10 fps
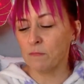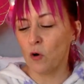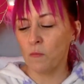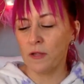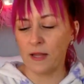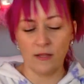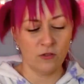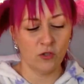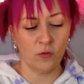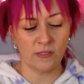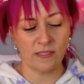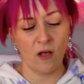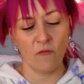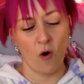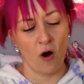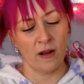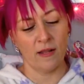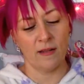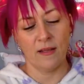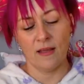Take a moment and do a
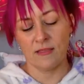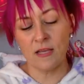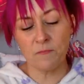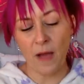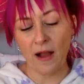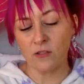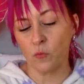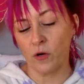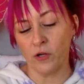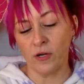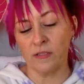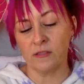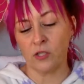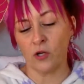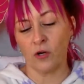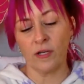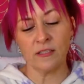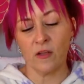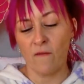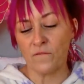self-audit. Think back to where your
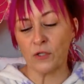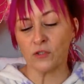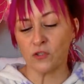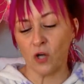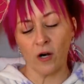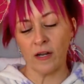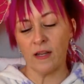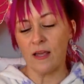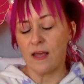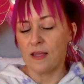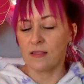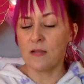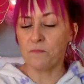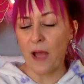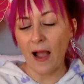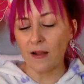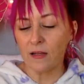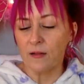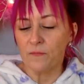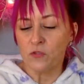insecurities first started. Think
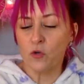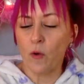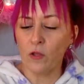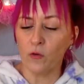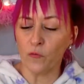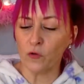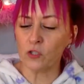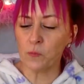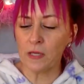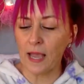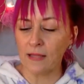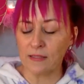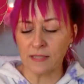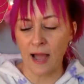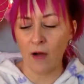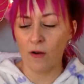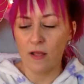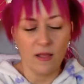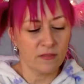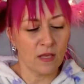back to when you first began to
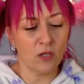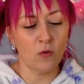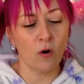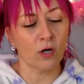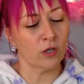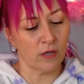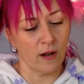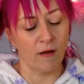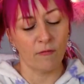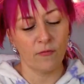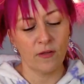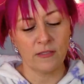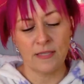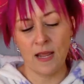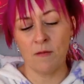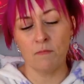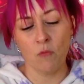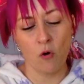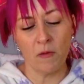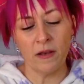doubt that you are good enough.
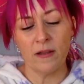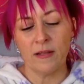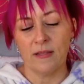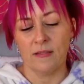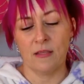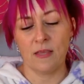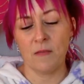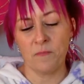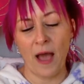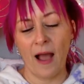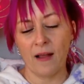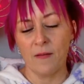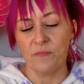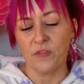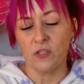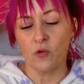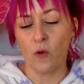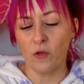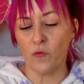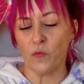Take a moment to think back
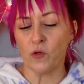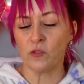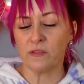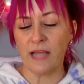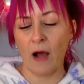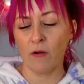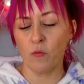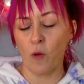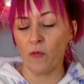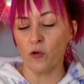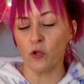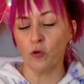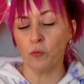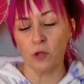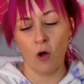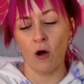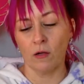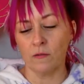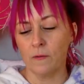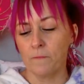to when you first doubted whether you
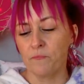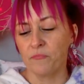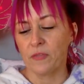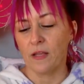belong.